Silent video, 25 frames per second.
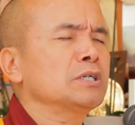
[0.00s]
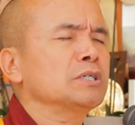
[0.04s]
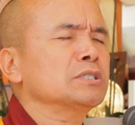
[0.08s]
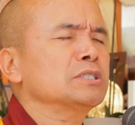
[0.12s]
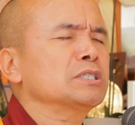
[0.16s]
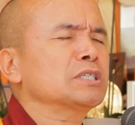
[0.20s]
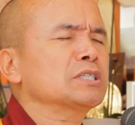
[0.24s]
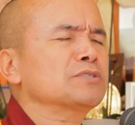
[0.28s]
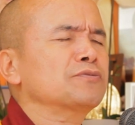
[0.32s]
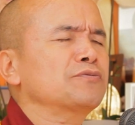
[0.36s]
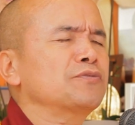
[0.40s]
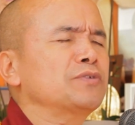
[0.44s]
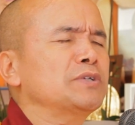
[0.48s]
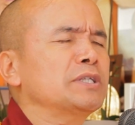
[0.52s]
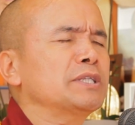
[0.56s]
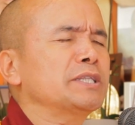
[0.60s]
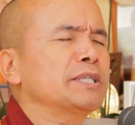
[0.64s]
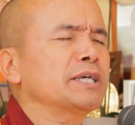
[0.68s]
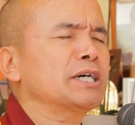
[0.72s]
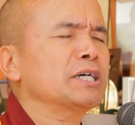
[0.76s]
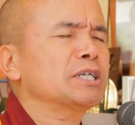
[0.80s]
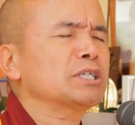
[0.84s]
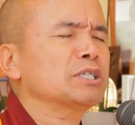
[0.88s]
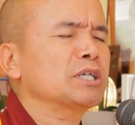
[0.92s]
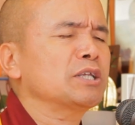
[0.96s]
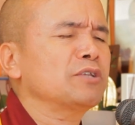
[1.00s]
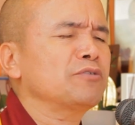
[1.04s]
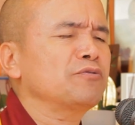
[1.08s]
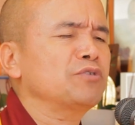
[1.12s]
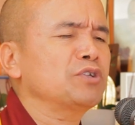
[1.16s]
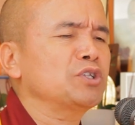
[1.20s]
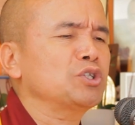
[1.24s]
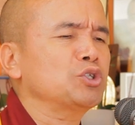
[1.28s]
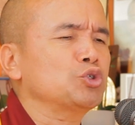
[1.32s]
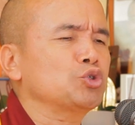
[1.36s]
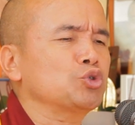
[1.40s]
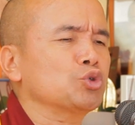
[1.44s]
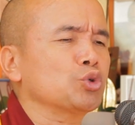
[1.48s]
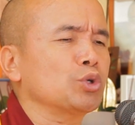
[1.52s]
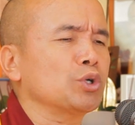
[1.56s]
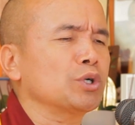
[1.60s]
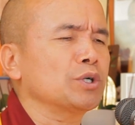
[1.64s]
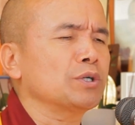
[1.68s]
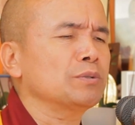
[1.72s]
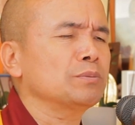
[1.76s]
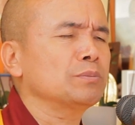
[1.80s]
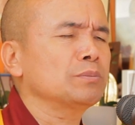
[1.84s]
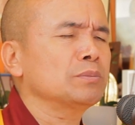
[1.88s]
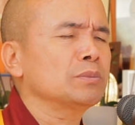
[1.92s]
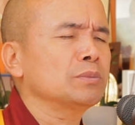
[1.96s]
Just feel that and feel the
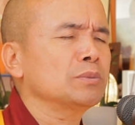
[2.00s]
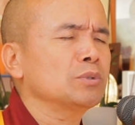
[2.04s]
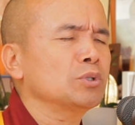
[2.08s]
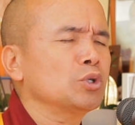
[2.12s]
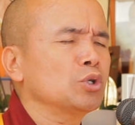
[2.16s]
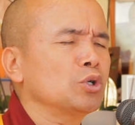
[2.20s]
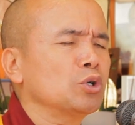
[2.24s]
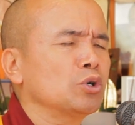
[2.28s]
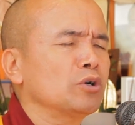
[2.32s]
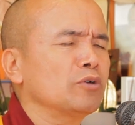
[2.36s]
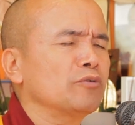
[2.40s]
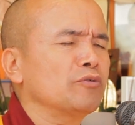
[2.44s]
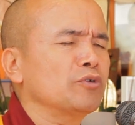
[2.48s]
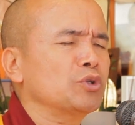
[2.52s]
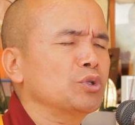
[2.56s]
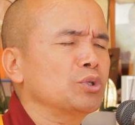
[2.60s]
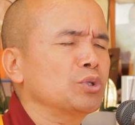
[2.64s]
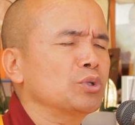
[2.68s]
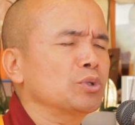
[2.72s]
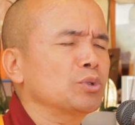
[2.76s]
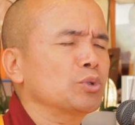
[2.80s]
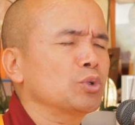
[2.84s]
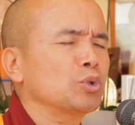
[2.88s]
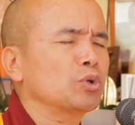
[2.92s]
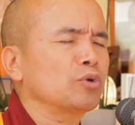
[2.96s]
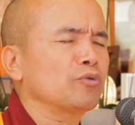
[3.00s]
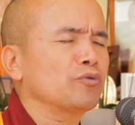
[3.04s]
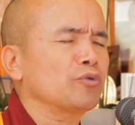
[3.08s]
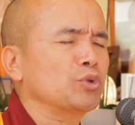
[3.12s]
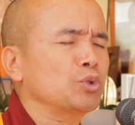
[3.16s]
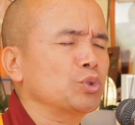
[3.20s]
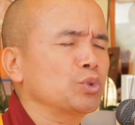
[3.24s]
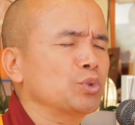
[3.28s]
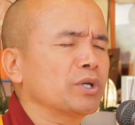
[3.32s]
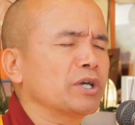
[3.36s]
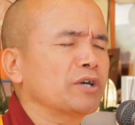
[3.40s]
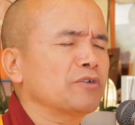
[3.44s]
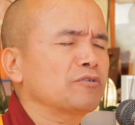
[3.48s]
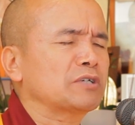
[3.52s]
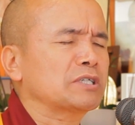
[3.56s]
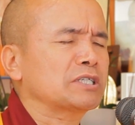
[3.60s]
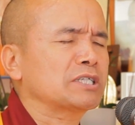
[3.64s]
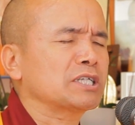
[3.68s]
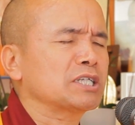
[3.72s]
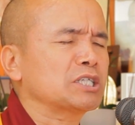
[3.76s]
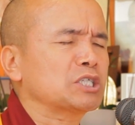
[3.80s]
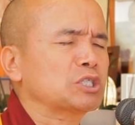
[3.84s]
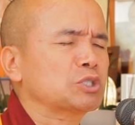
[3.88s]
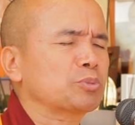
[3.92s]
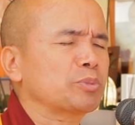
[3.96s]
joy over you having
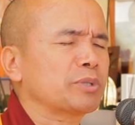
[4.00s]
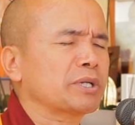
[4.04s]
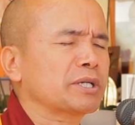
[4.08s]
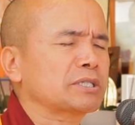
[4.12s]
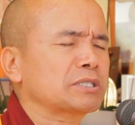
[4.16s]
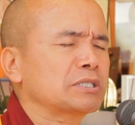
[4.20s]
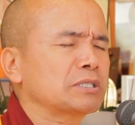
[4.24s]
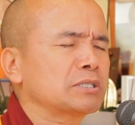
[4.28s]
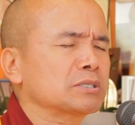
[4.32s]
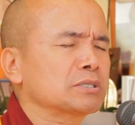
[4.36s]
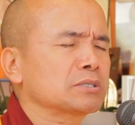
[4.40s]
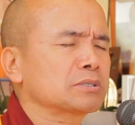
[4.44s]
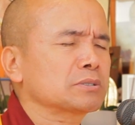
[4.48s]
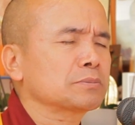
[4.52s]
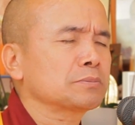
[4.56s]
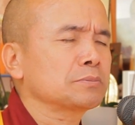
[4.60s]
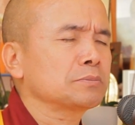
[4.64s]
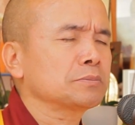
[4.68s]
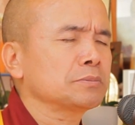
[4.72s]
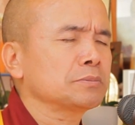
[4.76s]
done this practice.